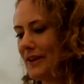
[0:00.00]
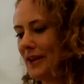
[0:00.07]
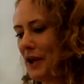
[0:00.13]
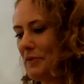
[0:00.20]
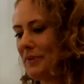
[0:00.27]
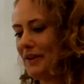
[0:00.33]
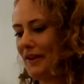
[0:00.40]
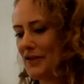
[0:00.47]

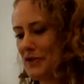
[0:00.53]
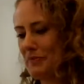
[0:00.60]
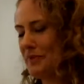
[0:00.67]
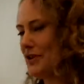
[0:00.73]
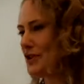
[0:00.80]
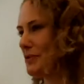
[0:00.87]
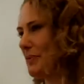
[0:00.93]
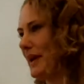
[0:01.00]
Global
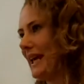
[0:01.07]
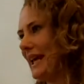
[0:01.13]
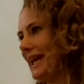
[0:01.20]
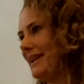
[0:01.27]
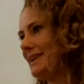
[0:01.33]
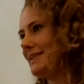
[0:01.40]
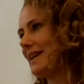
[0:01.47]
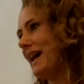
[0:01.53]
Entrepreneurship Week
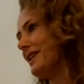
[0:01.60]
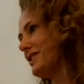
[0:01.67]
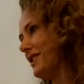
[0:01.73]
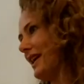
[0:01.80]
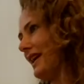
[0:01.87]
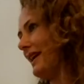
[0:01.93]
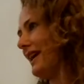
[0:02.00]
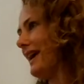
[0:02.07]
is
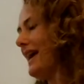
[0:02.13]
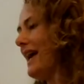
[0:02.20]
hashtag